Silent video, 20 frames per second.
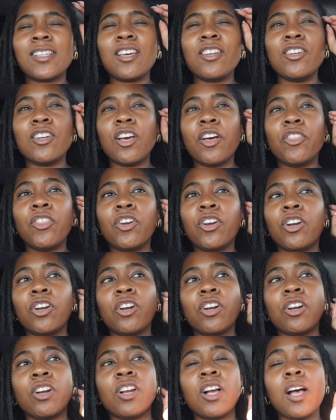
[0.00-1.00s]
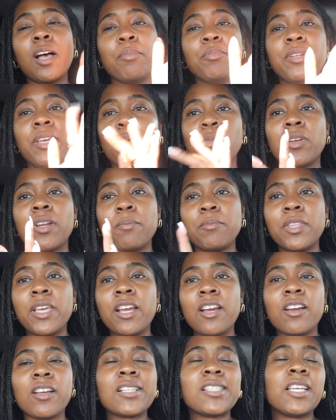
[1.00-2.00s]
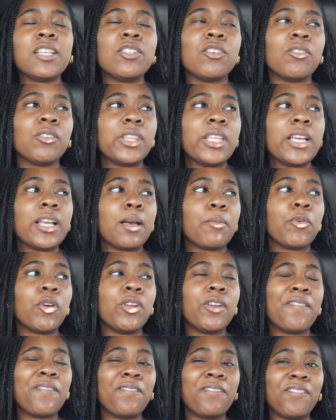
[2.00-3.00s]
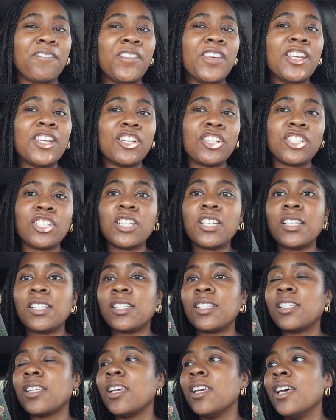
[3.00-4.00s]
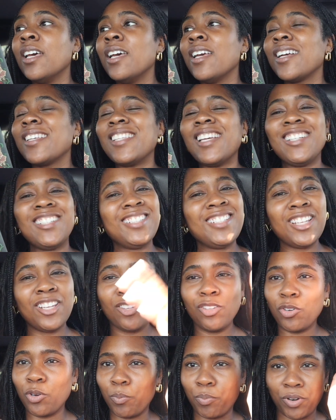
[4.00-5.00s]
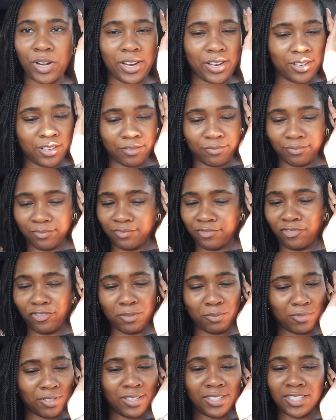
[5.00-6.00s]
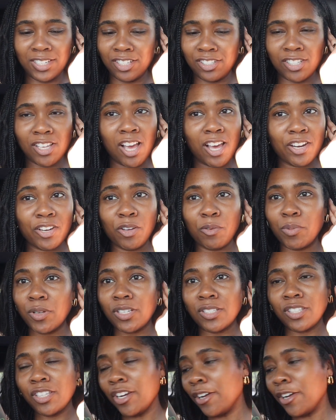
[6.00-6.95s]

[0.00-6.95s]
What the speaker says: another update when I'm there, because I don't think I'm gonna finish it, because I just need a little break from listening to audiobooks, you